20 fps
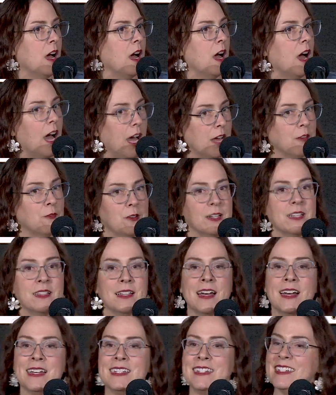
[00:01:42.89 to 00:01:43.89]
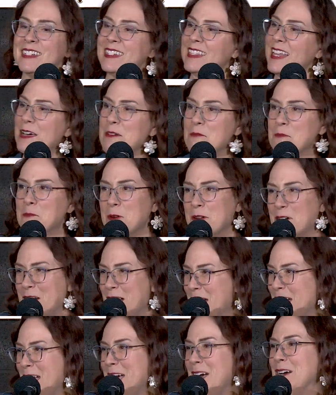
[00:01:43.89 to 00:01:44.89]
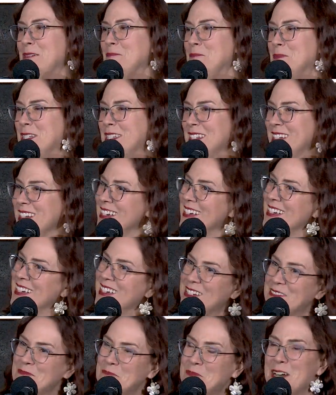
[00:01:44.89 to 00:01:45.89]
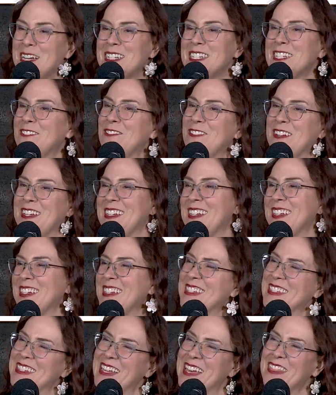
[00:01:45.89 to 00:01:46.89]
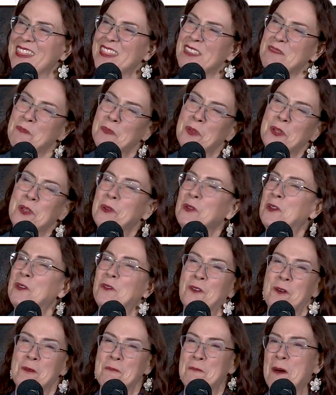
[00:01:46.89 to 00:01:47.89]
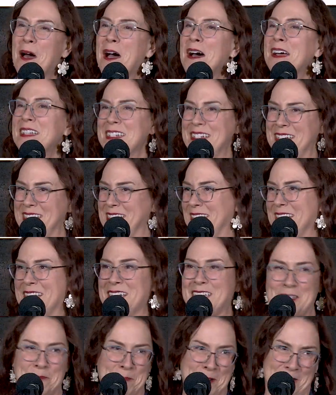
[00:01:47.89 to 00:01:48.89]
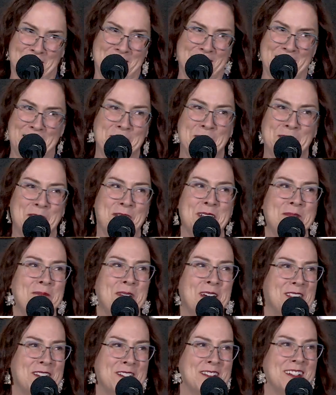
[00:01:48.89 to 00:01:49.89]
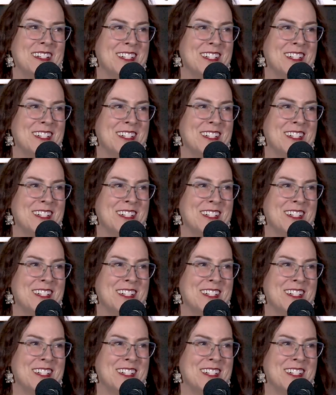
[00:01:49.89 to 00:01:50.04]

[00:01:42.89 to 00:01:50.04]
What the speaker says: I realized that perhaps breastfeeding is not the beautiful bonding experience between mother and